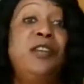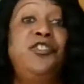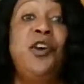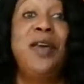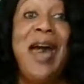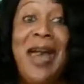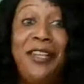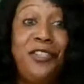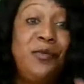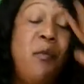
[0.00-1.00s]
So
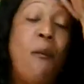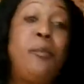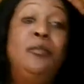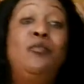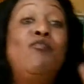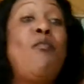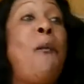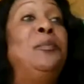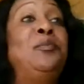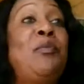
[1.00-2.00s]
guys,
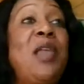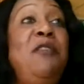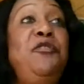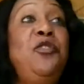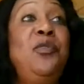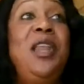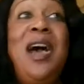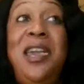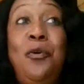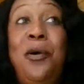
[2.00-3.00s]
if you
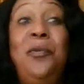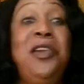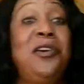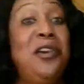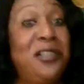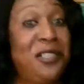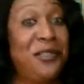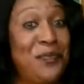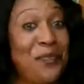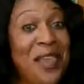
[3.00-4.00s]
like what we
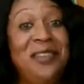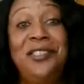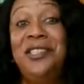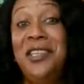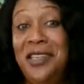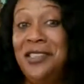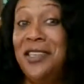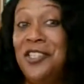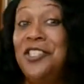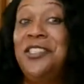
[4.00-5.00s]
cooked in Seely's
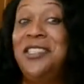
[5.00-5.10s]
kitchen